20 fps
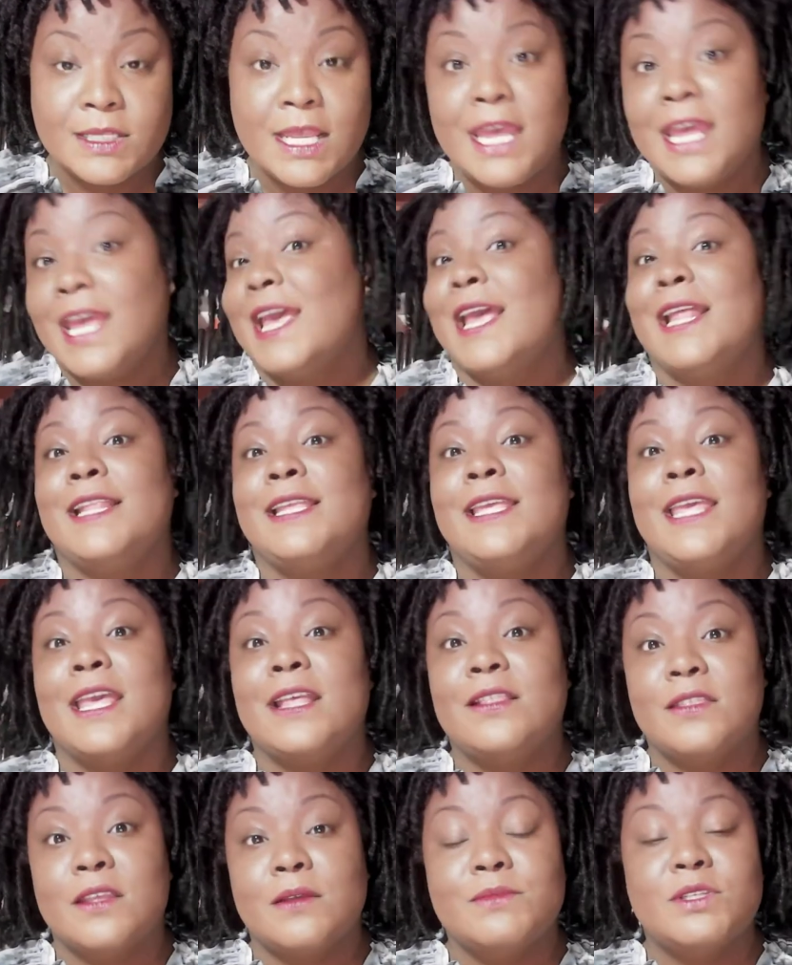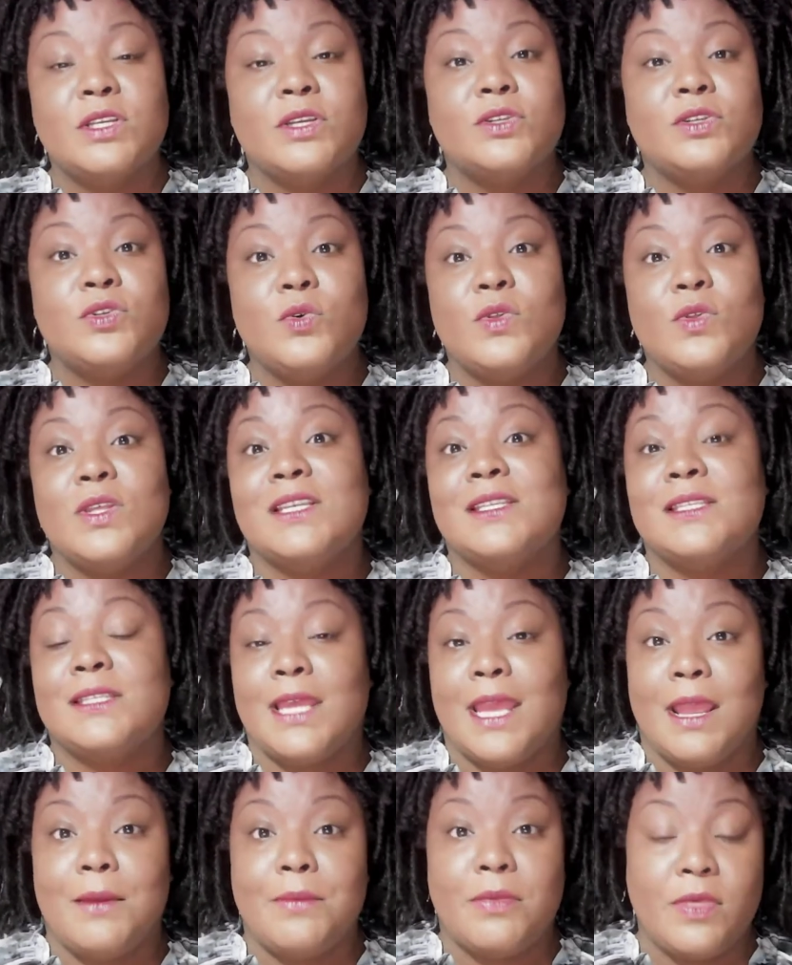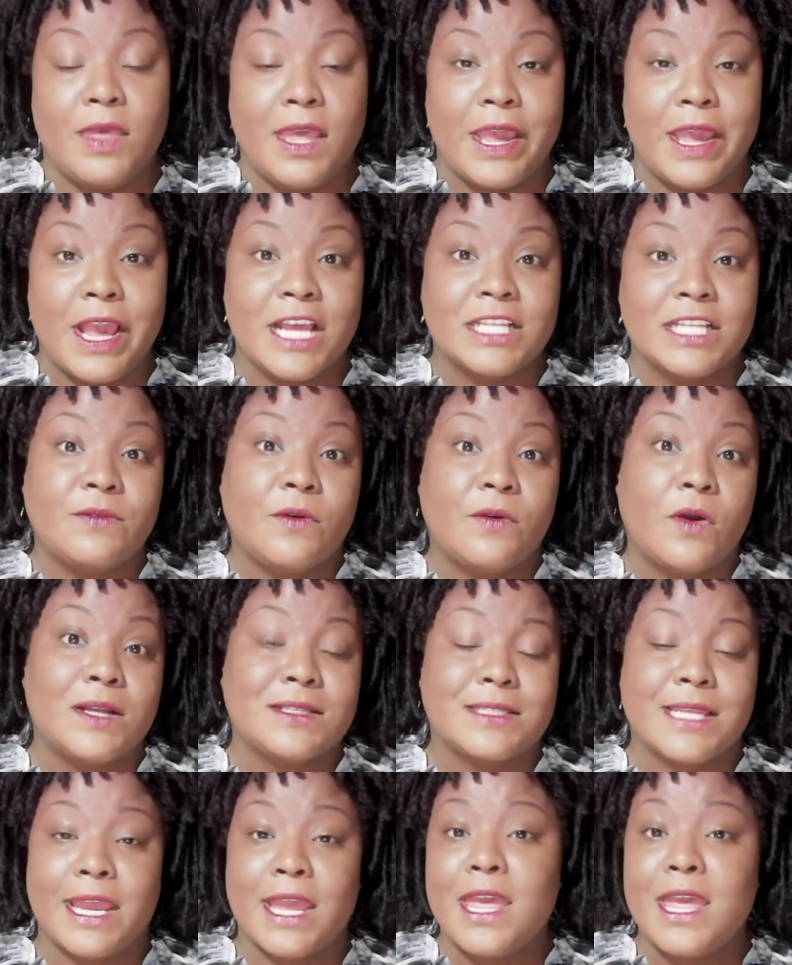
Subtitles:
and get them to do the same thing as far as like